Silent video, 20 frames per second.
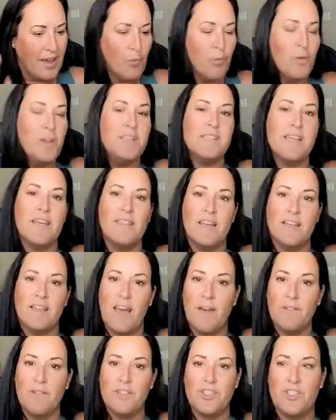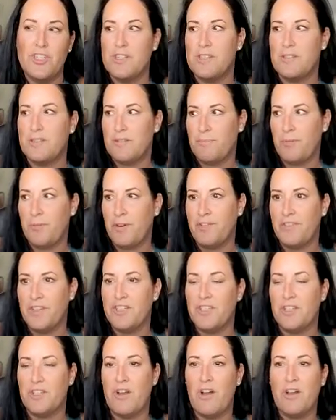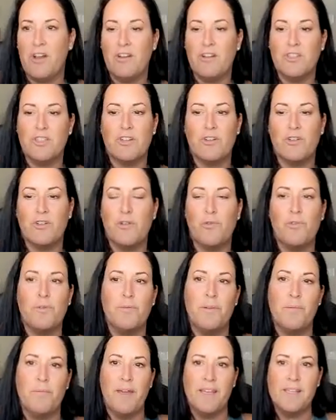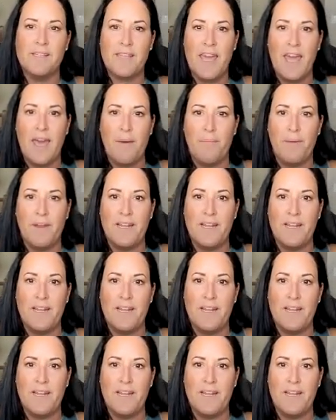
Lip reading: we said that I was just privileged and honored to go to Ruby Base Camp.